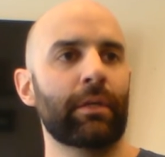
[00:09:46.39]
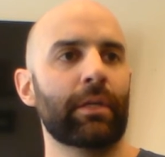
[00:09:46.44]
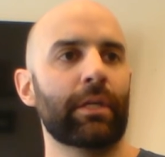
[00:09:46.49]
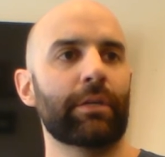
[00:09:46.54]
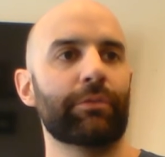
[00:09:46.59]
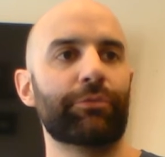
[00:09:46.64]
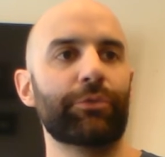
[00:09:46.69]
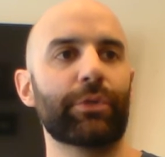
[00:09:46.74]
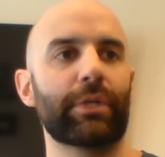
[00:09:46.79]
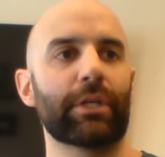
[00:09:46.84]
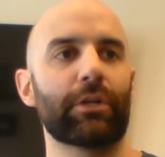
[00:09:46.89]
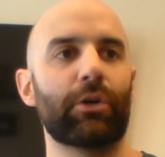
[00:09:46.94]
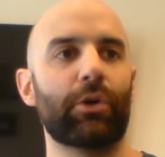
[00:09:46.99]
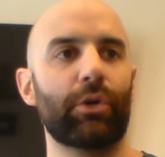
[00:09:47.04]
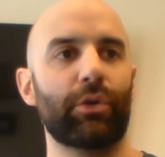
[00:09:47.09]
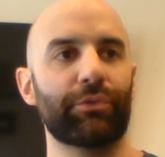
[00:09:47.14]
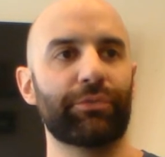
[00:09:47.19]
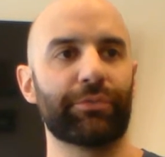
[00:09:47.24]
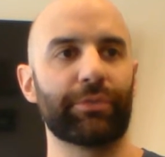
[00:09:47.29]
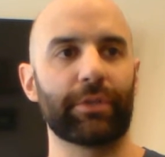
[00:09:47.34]
If you can
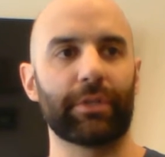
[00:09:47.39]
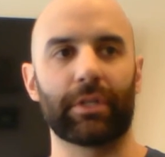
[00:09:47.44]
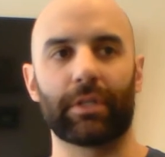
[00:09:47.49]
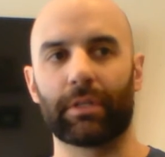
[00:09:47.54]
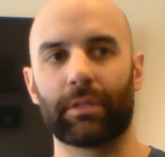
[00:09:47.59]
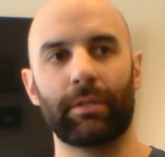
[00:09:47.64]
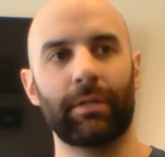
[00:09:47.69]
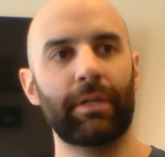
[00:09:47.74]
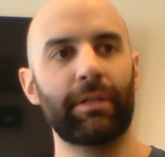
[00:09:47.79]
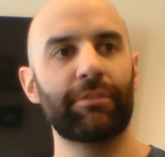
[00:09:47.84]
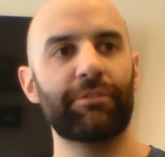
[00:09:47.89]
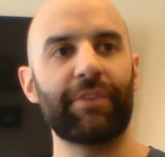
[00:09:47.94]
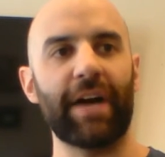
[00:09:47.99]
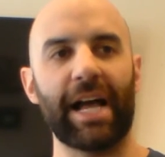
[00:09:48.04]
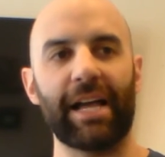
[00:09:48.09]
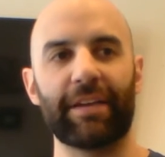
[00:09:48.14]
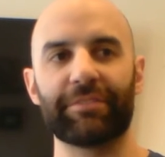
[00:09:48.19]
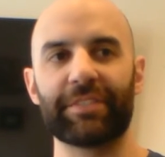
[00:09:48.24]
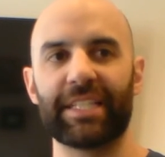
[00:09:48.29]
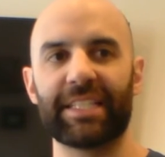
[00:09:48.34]
hold for
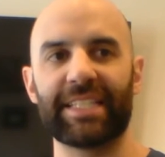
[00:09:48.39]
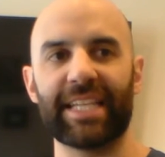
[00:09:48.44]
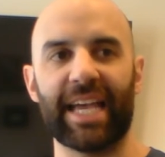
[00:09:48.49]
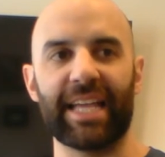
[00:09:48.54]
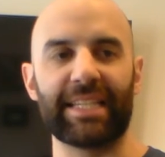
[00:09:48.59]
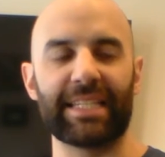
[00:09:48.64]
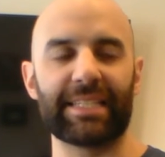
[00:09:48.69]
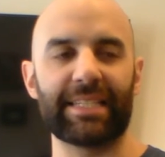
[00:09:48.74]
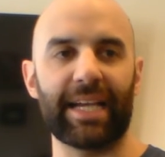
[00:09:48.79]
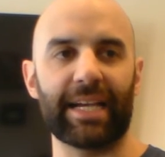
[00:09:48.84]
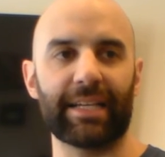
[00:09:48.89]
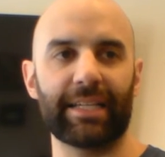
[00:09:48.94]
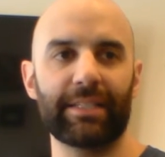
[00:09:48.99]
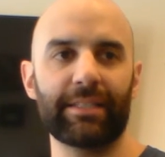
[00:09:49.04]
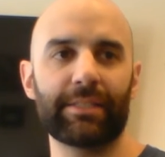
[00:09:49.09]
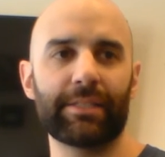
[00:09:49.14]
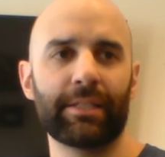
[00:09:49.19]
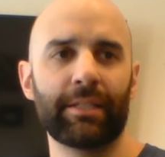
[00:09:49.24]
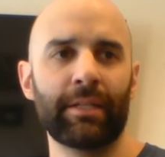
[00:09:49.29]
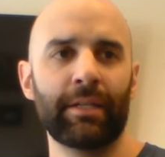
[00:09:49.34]
5 to 10
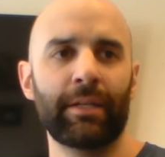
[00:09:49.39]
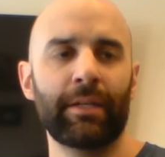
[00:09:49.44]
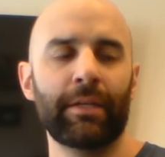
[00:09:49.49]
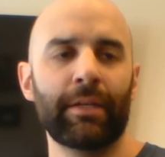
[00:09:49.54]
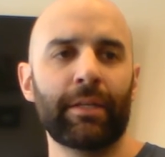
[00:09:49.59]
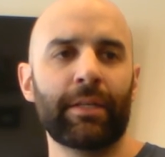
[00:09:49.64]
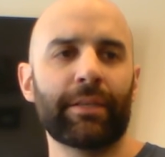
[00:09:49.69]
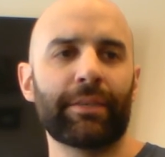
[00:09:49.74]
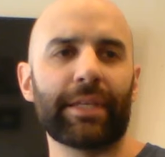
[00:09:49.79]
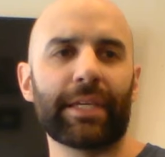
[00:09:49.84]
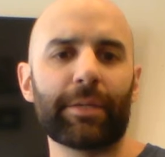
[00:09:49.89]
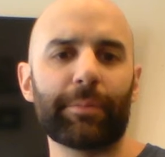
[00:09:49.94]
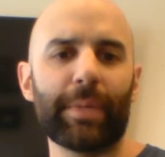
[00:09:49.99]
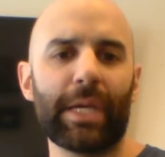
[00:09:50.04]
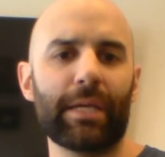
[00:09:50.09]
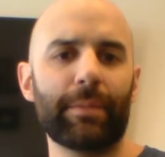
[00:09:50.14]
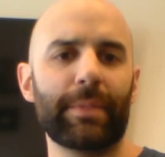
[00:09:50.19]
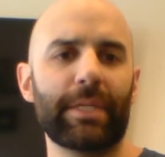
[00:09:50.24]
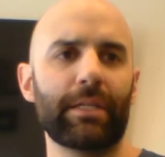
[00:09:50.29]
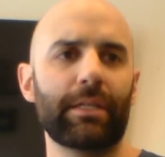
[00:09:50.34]
seconds, think
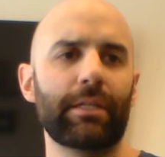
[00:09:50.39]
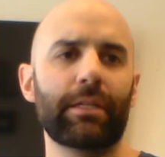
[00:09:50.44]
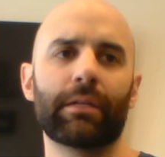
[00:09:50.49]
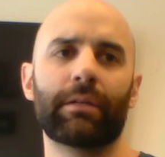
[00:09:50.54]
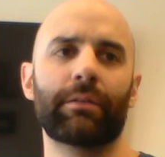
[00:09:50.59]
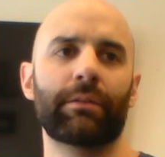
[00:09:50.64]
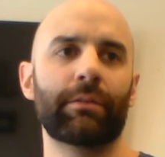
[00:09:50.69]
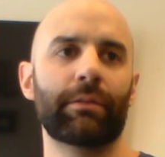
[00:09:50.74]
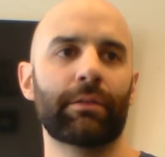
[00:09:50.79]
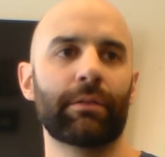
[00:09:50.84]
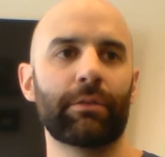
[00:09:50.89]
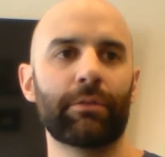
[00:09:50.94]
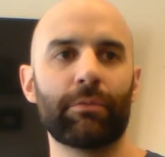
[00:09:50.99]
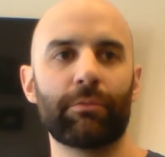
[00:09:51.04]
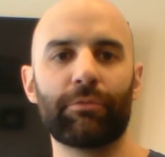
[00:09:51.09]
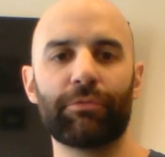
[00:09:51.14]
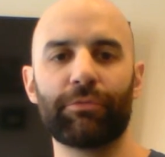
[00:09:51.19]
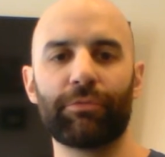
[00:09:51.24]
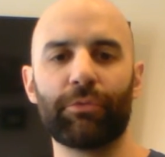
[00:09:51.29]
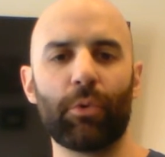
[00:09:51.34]
maybe
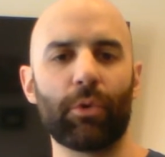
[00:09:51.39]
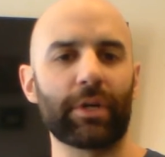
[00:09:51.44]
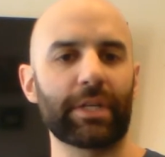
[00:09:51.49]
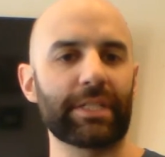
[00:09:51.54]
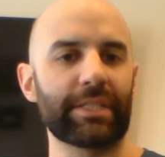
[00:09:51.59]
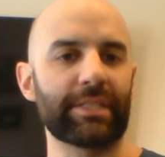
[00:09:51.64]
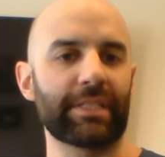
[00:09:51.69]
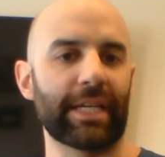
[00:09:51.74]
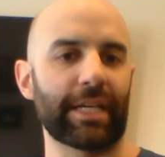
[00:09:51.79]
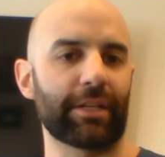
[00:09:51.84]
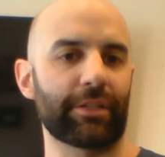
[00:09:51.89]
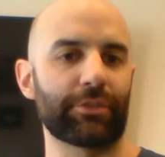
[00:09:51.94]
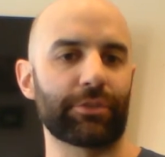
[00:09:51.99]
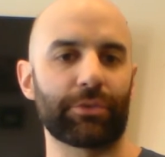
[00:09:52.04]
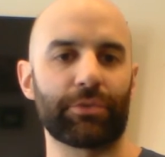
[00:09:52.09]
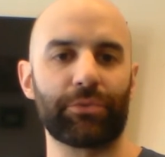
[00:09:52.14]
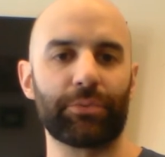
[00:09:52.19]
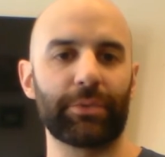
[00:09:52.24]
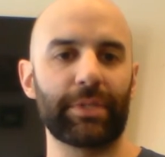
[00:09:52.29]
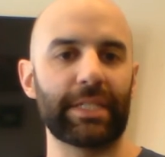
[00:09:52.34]
4 to 6 or
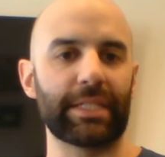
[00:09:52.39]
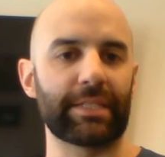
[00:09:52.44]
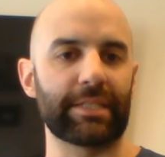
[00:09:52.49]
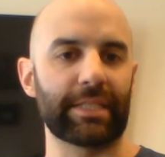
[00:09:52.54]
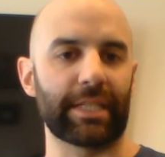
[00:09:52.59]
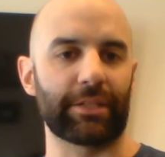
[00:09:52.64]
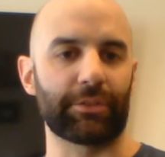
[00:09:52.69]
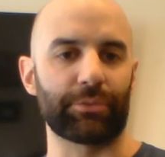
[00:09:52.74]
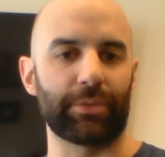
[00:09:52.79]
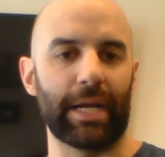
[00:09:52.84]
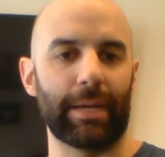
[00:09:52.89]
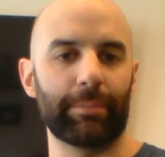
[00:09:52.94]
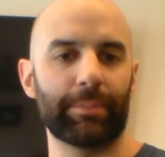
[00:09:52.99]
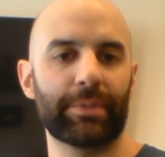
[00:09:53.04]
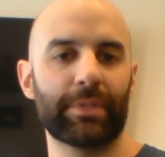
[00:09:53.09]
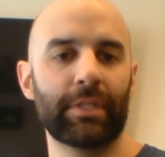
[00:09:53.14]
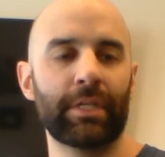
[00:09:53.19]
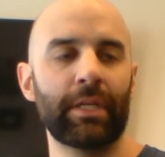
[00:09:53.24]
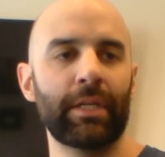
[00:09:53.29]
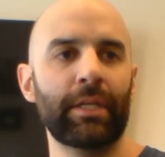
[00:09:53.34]
3 to 6
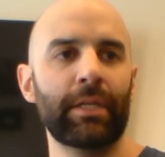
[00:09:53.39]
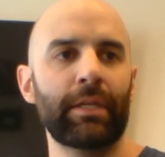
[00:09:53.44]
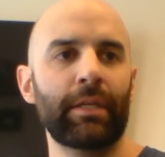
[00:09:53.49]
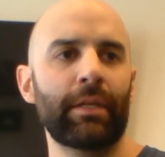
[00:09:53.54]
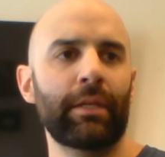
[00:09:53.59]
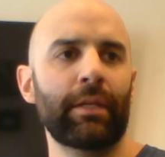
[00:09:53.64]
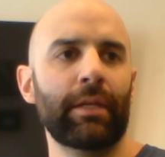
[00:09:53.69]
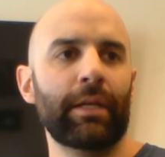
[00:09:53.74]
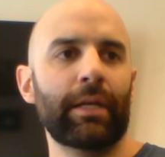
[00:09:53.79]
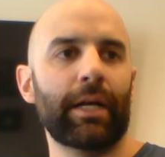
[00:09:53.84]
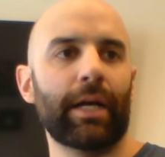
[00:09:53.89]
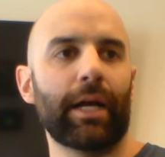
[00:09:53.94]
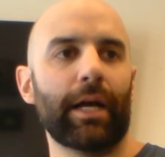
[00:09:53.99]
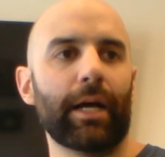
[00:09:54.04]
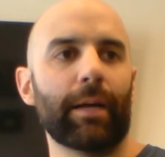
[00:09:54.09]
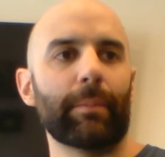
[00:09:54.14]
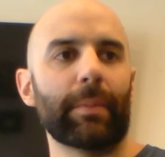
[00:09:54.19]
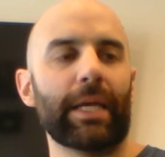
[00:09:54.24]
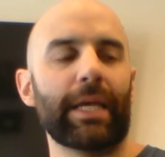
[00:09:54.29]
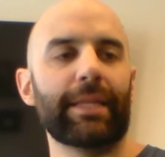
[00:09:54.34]
reps.
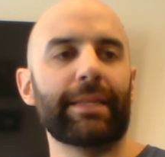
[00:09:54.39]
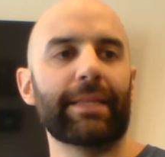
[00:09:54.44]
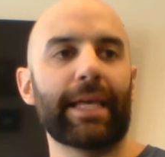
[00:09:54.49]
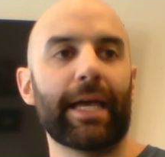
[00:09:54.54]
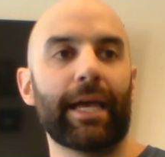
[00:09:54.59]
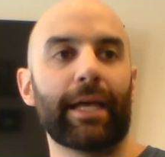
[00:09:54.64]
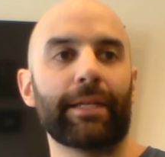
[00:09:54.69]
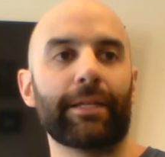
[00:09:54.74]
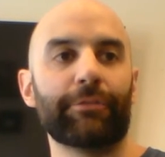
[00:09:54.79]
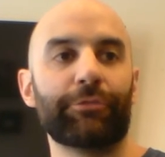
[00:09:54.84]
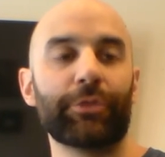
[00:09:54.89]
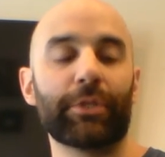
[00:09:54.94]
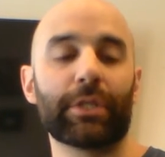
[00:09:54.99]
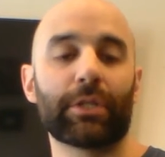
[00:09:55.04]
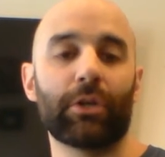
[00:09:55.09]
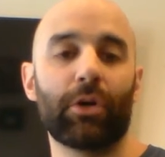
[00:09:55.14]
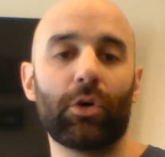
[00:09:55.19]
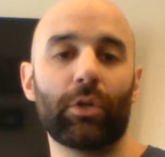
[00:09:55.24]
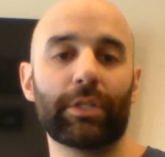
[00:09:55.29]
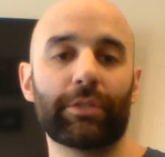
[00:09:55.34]
And then if you can
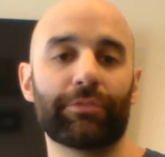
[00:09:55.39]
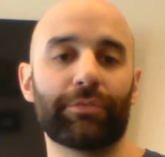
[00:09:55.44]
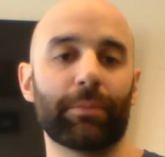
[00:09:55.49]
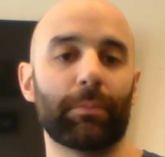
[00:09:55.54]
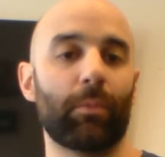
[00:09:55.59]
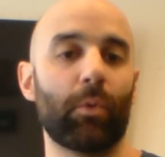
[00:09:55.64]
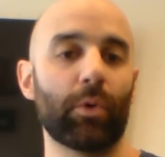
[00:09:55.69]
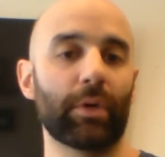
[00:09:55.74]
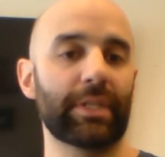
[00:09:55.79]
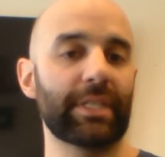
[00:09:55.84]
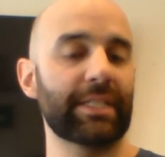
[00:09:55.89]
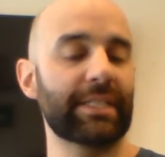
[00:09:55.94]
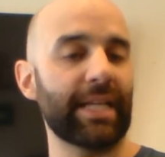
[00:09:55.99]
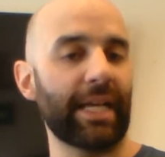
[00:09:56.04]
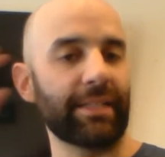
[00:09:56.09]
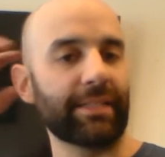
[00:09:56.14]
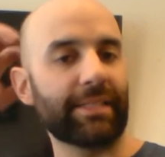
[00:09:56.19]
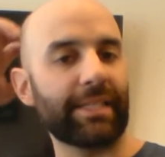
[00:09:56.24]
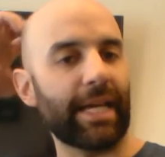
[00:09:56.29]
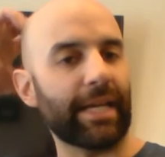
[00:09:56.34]
hold it for more than
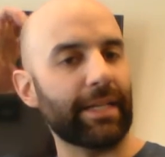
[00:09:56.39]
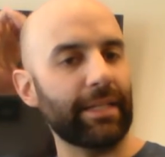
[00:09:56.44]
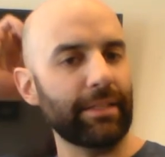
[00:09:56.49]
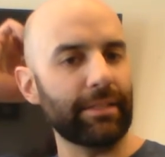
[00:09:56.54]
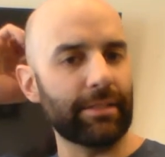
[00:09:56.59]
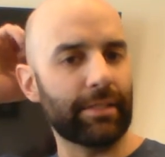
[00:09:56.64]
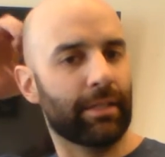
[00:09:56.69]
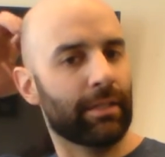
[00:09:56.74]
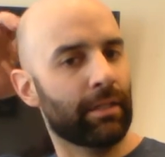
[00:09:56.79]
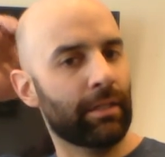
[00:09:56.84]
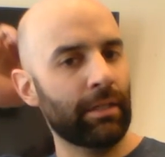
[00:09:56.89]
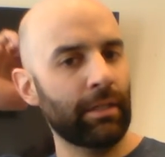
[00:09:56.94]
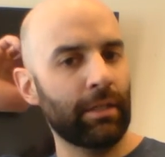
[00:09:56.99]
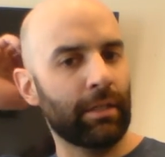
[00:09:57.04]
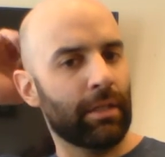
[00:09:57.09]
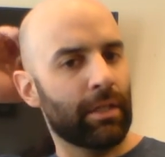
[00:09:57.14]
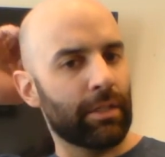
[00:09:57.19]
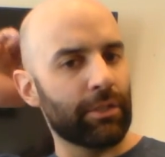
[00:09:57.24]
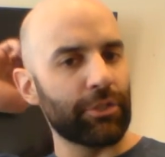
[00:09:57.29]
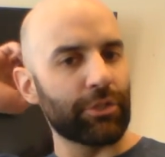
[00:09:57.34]
10 seconds,
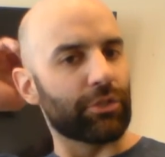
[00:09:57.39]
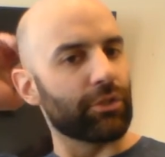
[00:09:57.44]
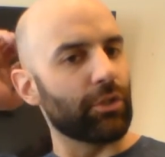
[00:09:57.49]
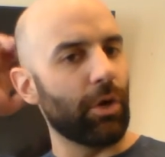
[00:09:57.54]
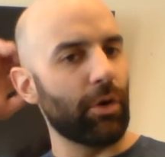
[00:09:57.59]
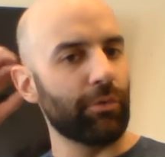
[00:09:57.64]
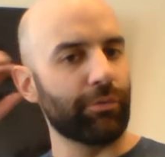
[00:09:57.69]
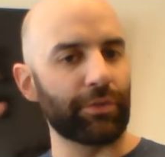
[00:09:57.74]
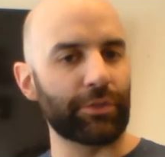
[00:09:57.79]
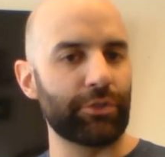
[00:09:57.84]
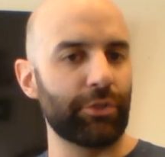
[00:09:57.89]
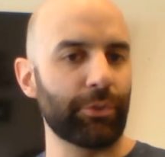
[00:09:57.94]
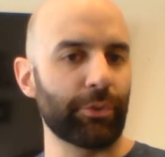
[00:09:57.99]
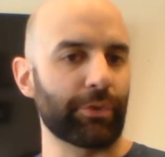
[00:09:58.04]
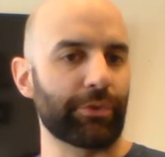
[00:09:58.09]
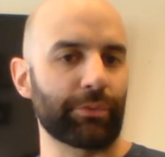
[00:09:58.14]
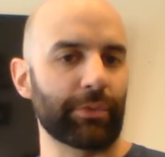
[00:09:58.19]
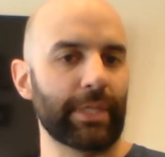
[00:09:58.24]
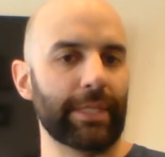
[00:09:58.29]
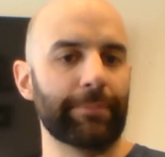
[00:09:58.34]
just go for 2 or
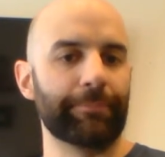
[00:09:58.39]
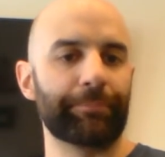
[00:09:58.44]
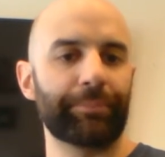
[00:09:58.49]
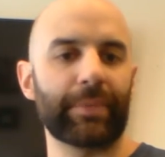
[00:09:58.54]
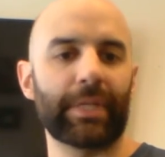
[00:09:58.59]
3.